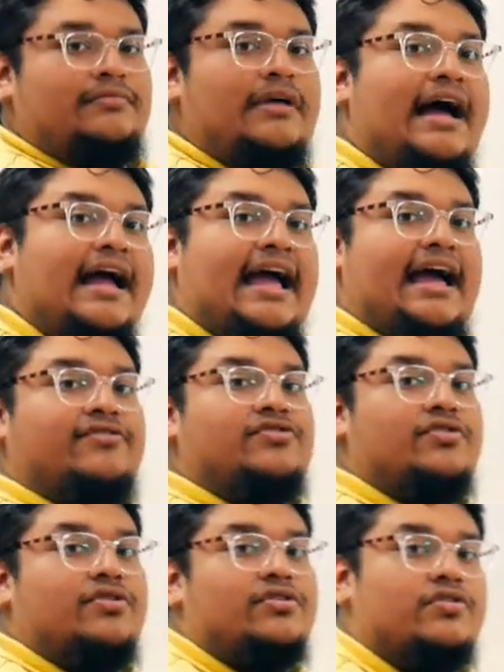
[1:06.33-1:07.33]
I have to
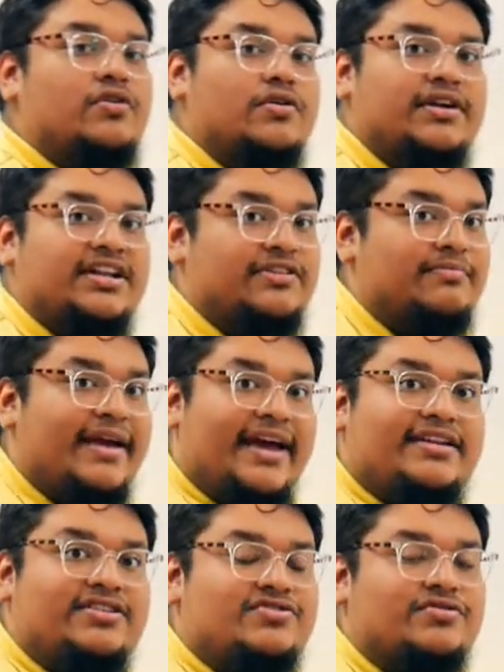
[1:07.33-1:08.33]
go to court. It's
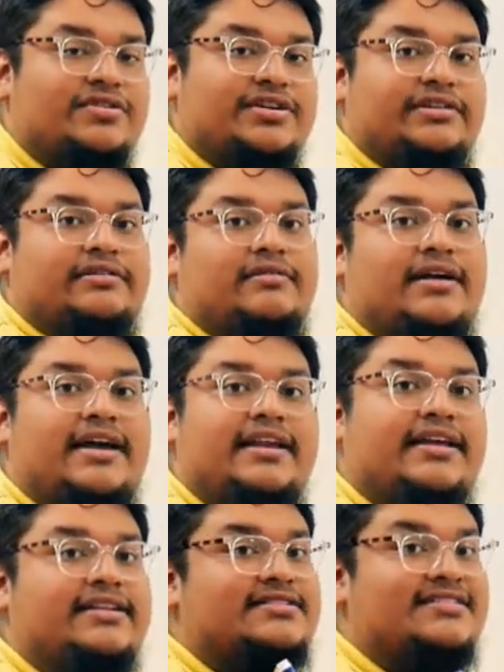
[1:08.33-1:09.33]
mandatory, right?
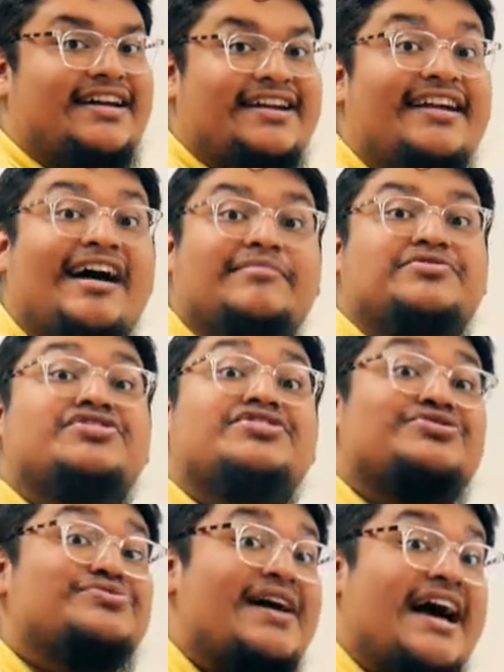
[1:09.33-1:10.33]
It's not an option.
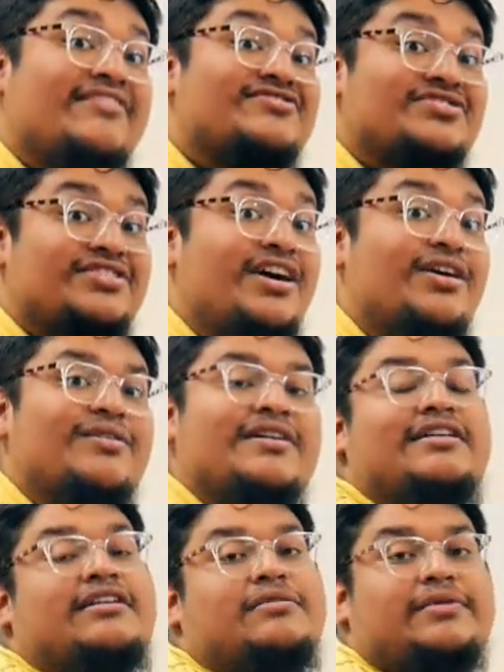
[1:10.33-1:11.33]
You have to go.
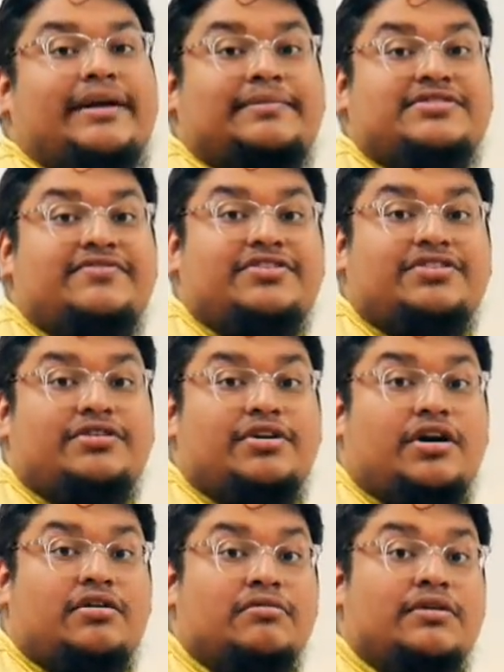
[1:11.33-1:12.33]
What happens if you don't
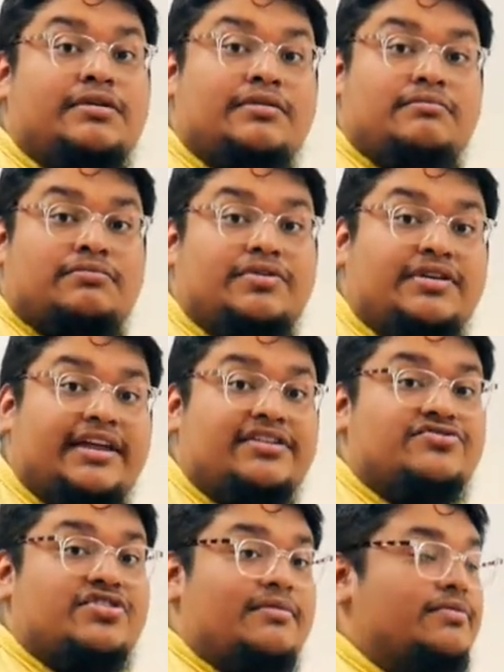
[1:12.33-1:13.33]
go? You get in
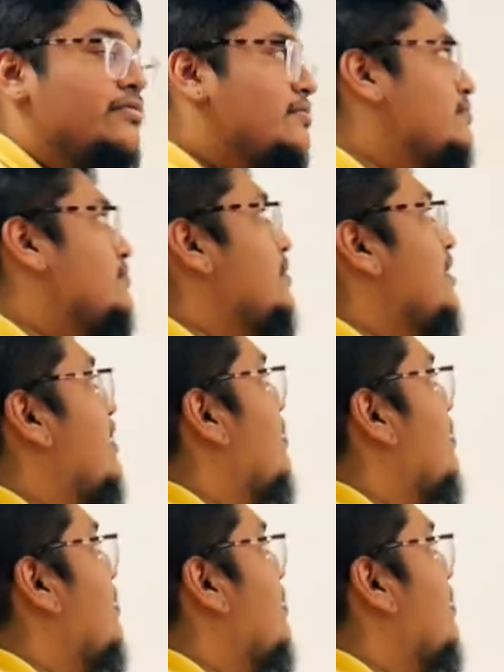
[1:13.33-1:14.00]
trouble. You get